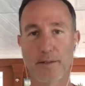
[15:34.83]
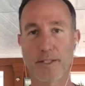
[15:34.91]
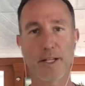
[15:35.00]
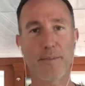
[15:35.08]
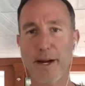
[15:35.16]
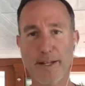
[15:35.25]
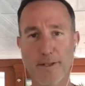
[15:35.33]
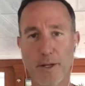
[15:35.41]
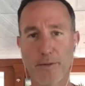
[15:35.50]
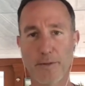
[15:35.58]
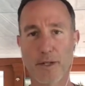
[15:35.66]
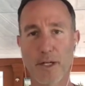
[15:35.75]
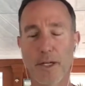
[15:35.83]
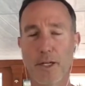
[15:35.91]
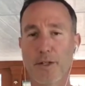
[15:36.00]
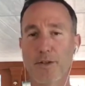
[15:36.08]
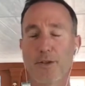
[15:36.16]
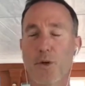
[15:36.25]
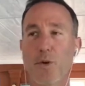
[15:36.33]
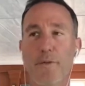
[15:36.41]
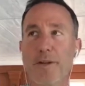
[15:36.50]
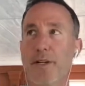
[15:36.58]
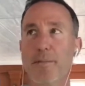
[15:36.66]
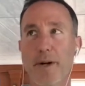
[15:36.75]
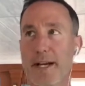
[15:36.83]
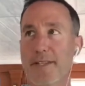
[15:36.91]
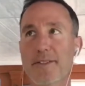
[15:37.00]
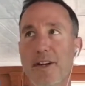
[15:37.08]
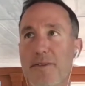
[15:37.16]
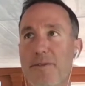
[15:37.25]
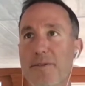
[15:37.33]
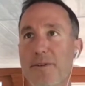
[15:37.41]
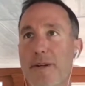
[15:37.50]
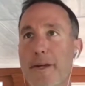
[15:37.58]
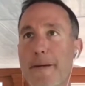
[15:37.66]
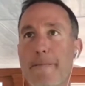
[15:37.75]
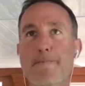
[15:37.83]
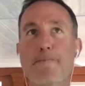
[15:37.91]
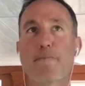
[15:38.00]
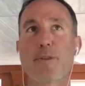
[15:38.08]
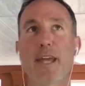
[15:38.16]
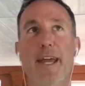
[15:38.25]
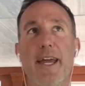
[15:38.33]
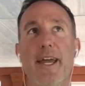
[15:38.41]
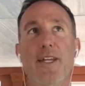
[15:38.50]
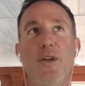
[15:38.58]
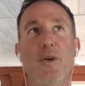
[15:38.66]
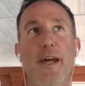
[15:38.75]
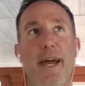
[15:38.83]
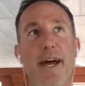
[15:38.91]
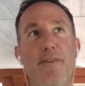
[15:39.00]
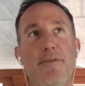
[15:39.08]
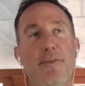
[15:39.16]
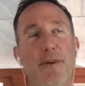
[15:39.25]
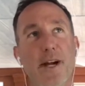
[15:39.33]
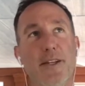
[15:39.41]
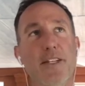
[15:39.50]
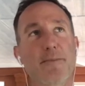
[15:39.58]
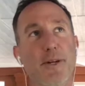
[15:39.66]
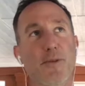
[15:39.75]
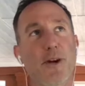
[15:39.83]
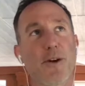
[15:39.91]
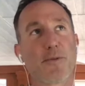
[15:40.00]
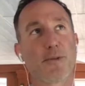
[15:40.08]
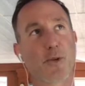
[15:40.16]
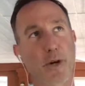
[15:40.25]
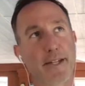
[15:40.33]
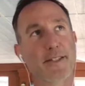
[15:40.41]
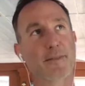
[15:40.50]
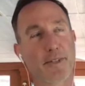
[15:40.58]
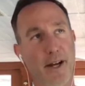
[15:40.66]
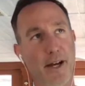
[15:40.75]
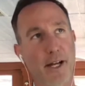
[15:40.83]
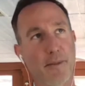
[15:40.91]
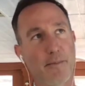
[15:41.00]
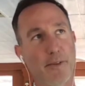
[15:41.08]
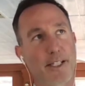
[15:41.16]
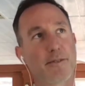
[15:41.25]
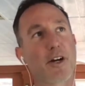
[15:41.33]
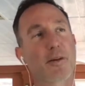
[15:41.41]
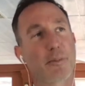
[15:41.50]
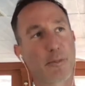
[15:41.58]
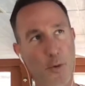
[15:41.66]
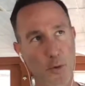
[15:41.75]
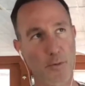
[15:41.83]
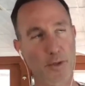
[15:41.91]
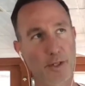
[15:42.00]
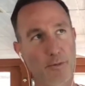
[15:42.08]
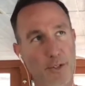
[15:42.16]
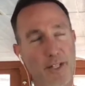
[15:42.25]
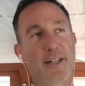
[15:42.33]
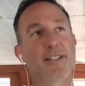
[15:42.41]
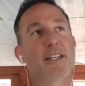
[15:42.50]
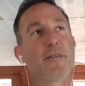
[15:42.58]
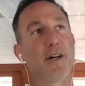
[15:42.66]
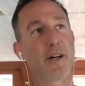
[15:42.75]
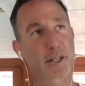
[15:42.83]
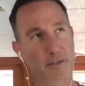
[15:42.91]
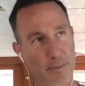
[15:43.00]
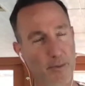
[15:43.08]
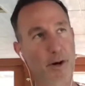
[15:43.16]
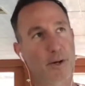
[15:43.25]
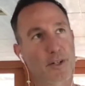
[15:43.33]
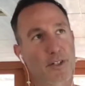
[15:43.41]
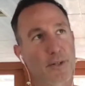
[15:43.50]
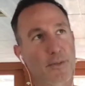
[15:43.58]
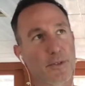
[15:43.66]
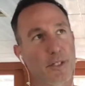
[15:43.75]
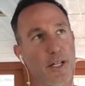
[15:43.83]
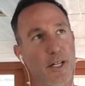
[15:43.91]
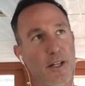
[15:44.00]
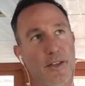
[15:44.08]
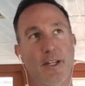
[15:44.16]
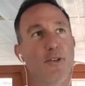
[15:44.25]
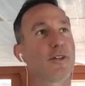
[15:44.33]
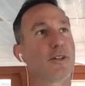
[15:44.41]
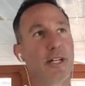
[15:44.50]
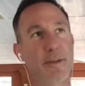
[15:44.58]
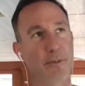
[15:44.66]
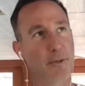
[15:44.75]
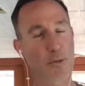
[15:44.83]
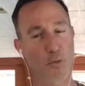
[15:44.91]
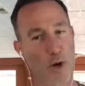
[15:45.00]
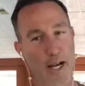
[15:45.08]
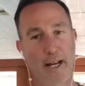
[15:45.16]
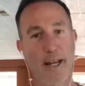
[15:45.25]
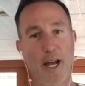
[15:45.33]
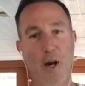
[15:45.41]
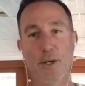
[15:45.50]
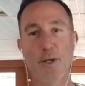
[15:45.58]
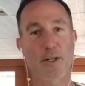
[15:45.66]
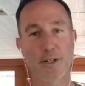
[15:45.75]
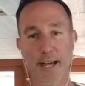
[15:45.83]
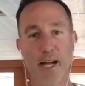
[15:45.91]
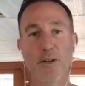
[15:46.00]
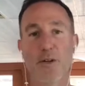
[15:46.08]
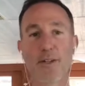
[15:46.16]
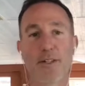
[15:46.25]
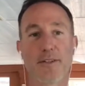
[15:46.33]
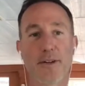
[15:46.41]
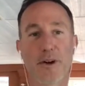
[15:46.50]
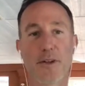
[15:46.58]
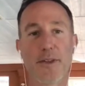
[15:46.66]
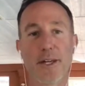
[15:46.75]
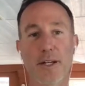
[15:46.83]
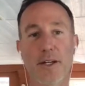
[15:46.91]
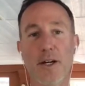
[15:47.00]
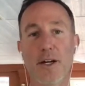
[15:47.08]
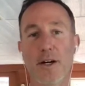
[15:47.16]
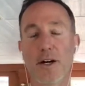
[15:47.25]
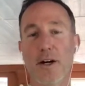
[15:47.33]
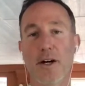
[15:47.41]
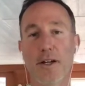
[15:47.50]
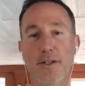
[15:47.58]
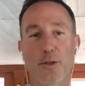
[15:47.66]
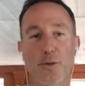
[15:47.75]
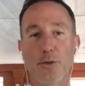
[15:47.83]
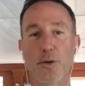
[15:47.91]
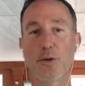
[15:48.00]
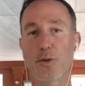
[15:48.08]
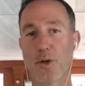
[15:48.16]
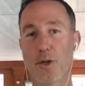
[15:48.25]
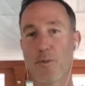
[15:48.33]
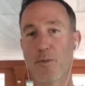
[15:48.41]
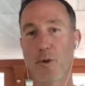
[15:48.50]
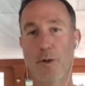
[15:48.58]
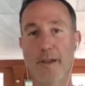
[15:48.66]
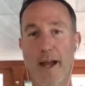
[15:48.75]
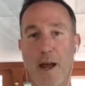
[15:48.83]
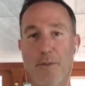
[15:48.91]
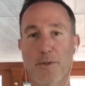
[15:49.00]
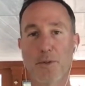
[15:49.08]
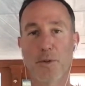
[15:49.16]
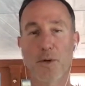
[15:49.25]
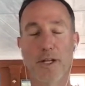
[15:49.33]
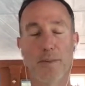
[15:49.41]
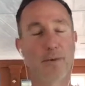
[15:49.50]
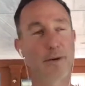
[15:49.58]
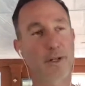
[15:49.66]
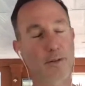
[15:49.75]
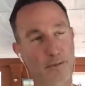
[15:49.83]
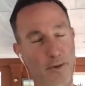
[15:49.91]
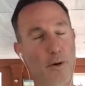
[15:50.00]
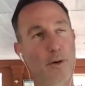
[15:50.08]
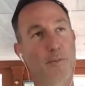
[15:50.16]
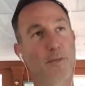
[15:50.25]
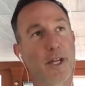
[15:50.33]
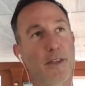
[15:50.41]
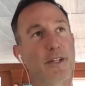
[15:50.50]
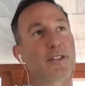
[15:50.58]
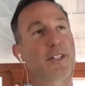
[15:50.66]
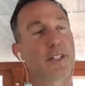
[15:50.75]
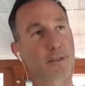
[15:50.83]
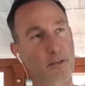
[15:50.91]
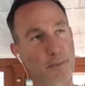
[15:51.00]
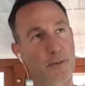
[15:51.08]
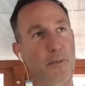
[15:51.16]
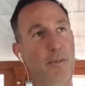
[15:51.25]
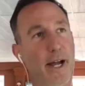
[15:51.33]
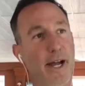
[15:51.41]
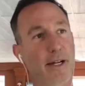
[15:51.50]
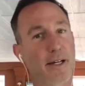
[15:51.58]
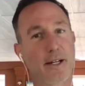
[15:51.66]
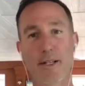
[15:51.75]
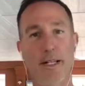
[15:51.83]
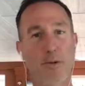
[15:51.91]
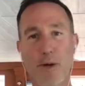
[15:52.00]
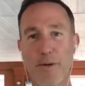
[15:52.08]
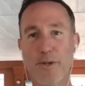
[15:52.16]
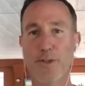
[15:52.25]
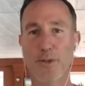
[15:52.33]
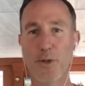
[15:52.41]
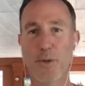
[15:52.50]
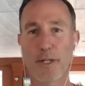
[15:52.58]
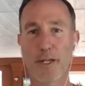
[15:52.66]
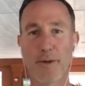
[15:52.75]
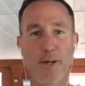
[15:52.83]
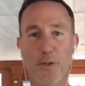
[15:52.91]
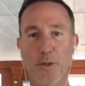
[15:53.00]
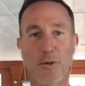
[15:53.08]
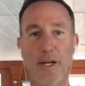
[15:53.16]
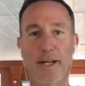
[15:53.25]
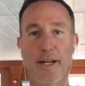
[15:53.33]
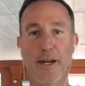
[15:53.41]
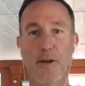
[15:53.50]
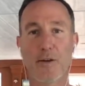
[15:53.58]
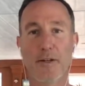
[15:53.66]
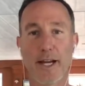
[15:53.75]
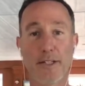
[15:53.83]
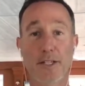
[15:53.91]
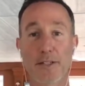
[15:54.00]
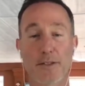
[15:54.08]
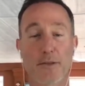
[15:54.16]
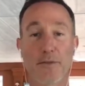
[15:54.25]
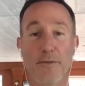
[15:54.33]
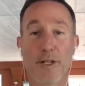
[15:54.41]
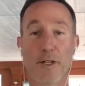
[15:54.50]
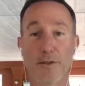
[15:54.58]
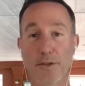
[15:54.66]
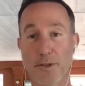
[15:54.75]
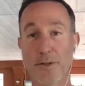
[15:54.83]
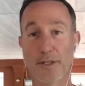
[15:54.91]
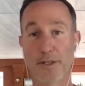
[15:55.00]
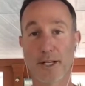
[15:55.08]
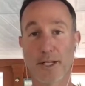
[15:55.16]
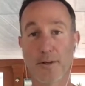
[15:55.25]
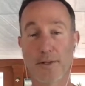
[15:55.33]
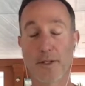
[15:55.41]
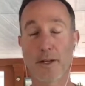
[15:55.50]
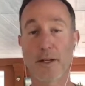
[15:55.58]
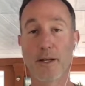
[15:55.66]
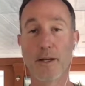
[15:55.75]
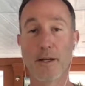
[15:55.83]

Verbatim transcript: You're going to buy stuff. So if you're going to buy stuff and you have a product that's been around for quite some time, that has already been proven, which has 700 different partnerships that you can implement right now, and you can download the darn thing on Google Chrome or the App Store and put it on your phone and then just get crypto back, like, why wouldn't you do it? I'm going to do it right now. Actually, I should do a video and show you exactly how it's done.